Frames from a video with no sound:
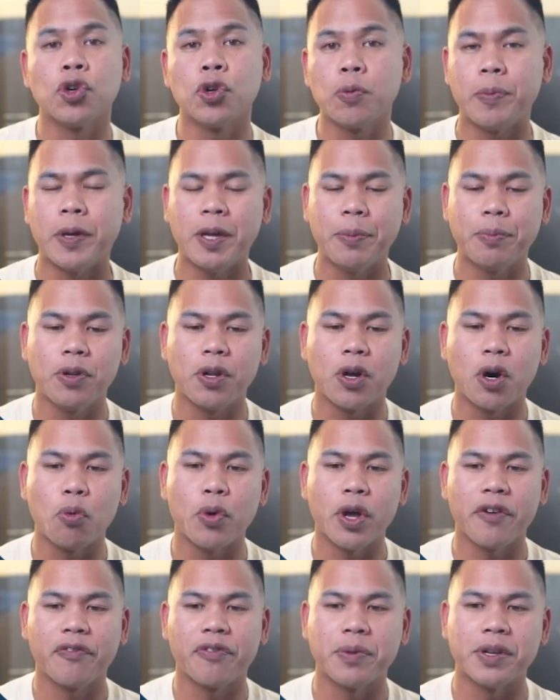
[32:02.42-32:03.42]
people
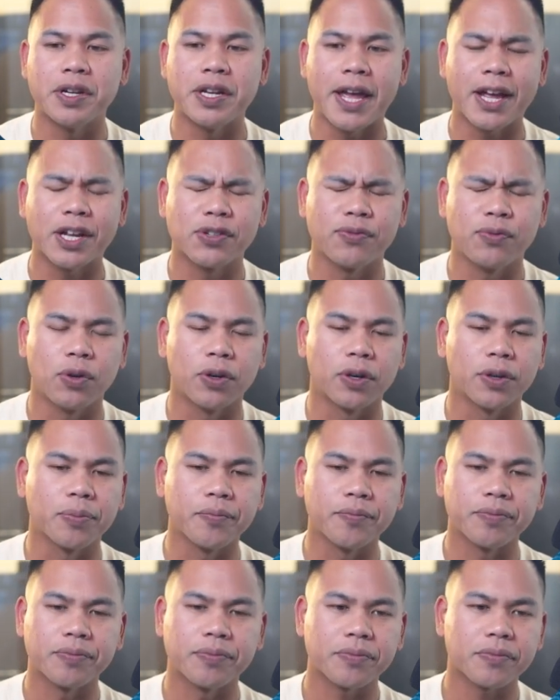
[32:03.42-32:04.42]
away from the dance floor.
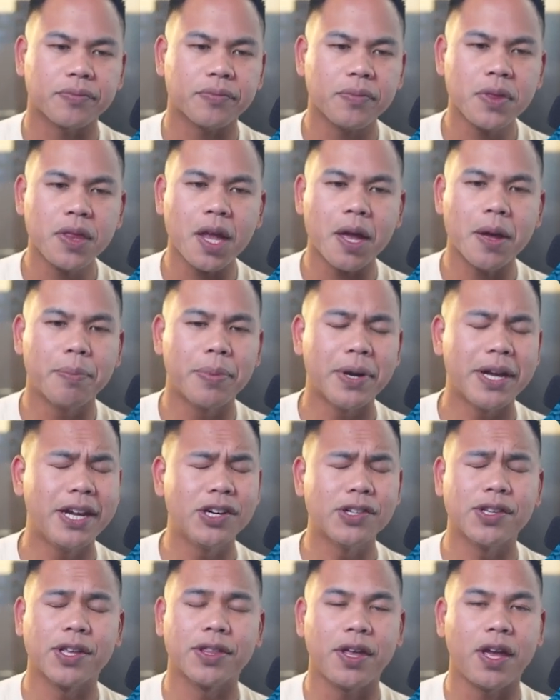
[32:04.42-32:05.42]
But
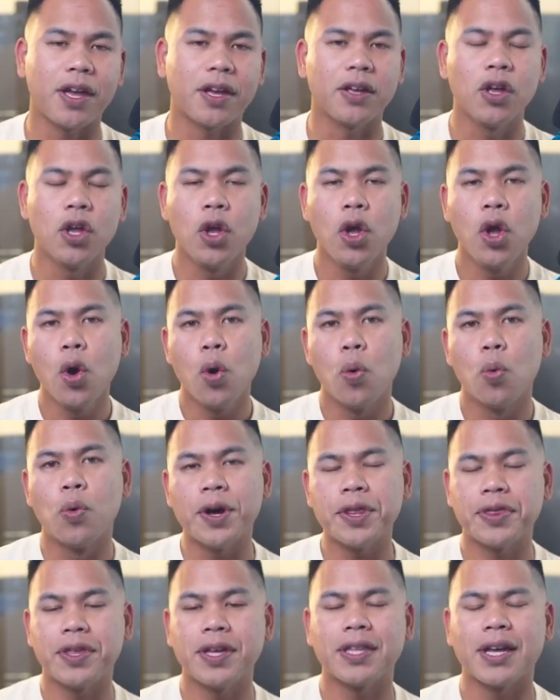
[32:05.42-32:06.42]
here's the thing.
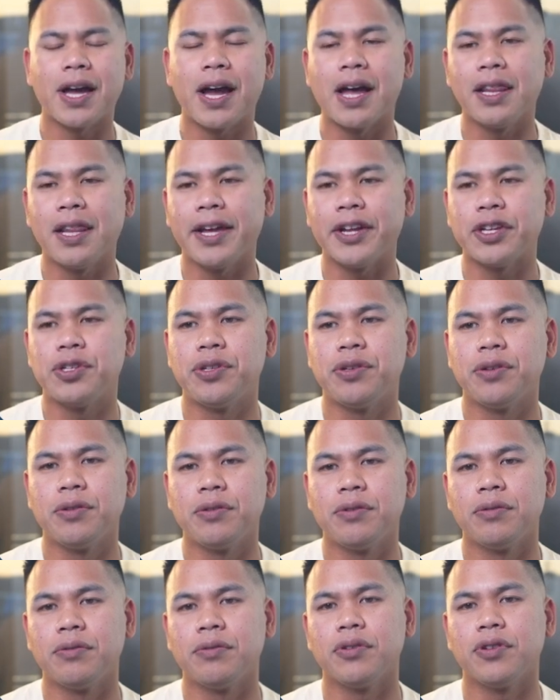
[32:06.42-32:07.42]
One thing that I like
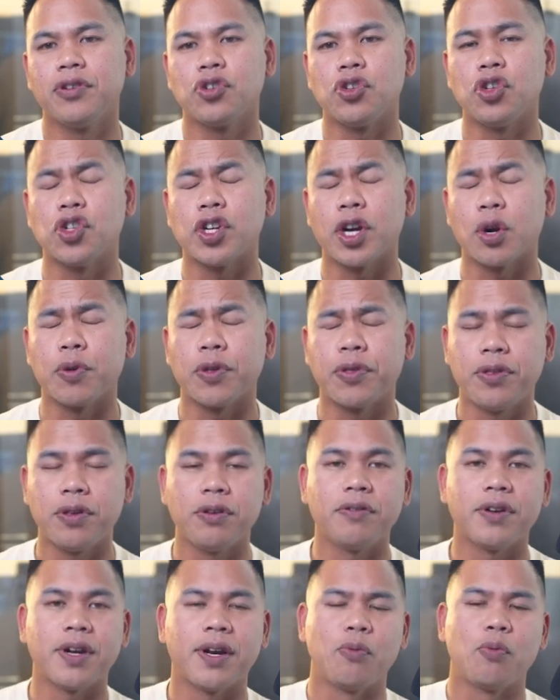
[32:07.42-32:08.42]
to share with
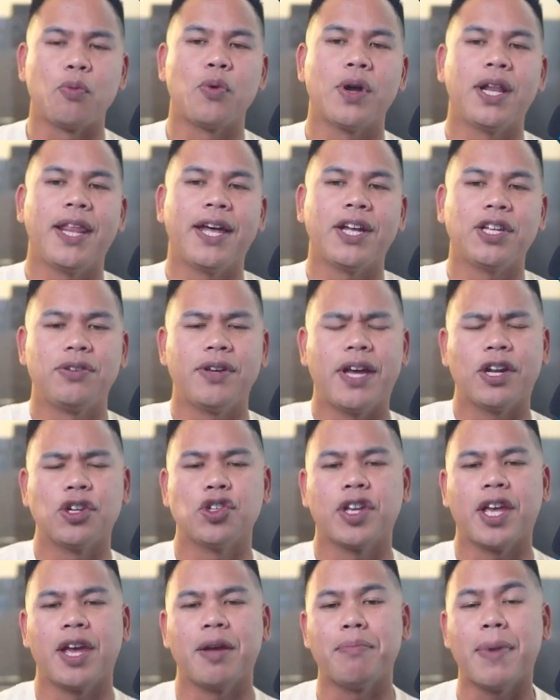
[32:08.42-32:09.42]
you, and what I like to
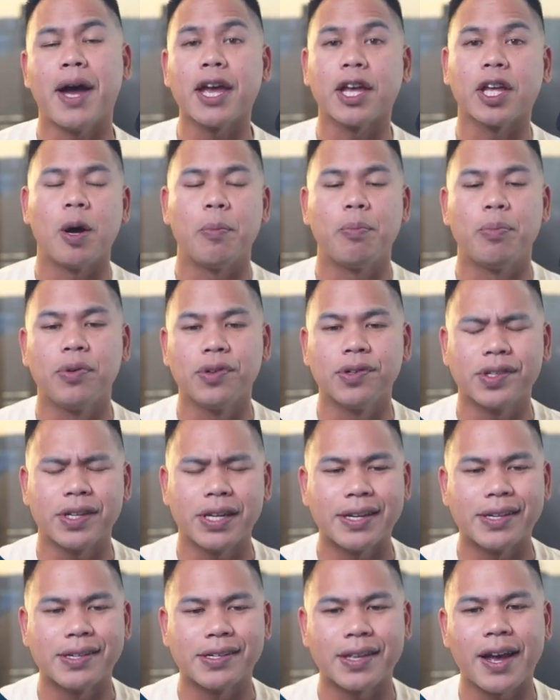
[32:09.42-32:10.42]
educate my couples,
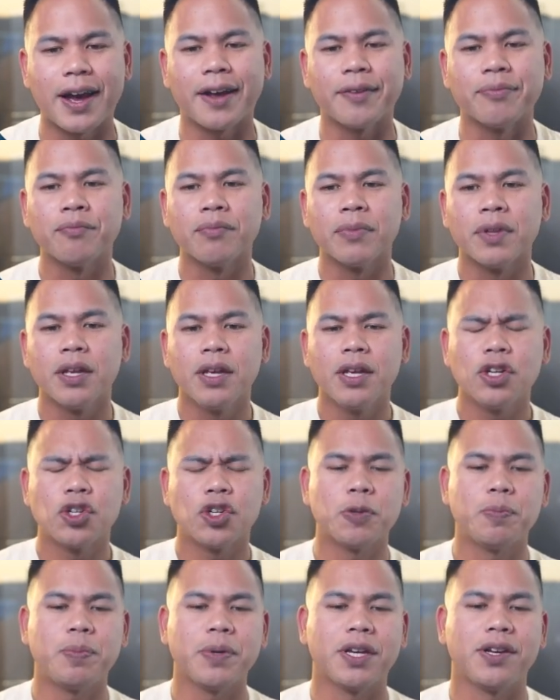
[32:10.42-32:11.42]
is that
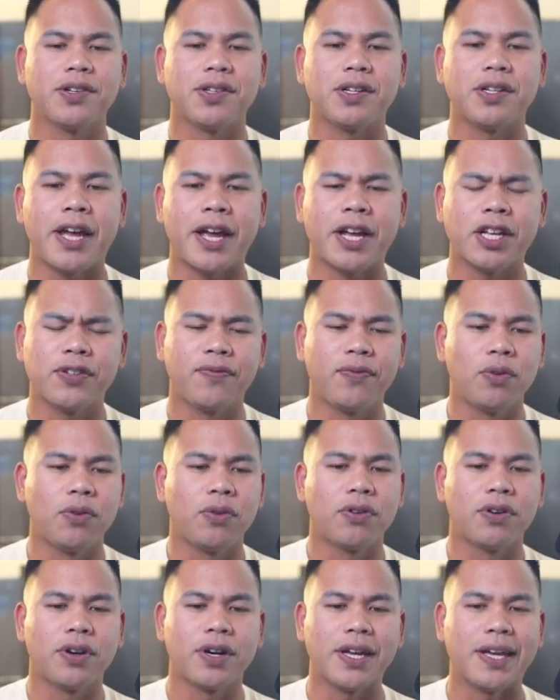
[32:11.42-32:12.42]
just because a dance
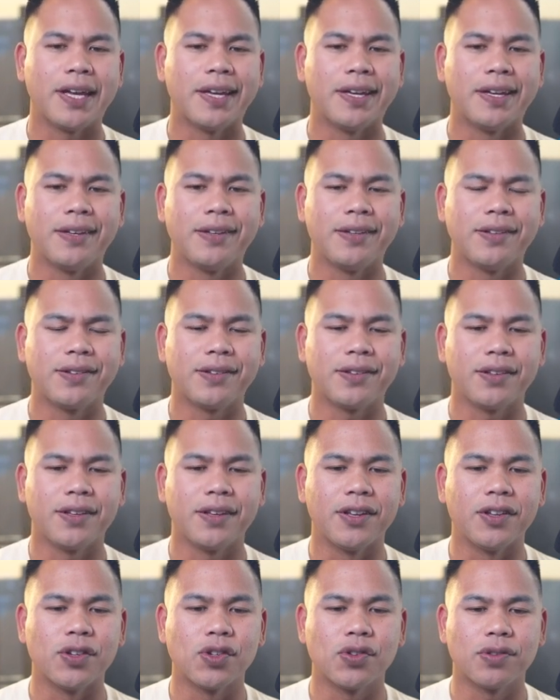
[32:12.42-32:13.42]
floor
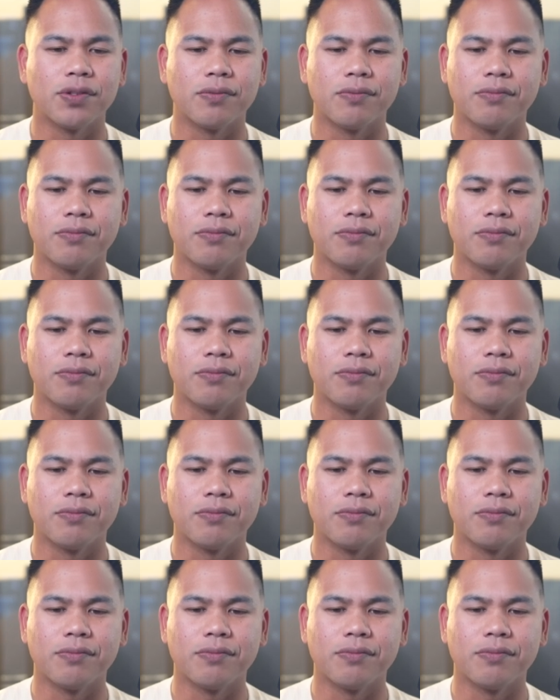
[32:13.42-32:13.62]
is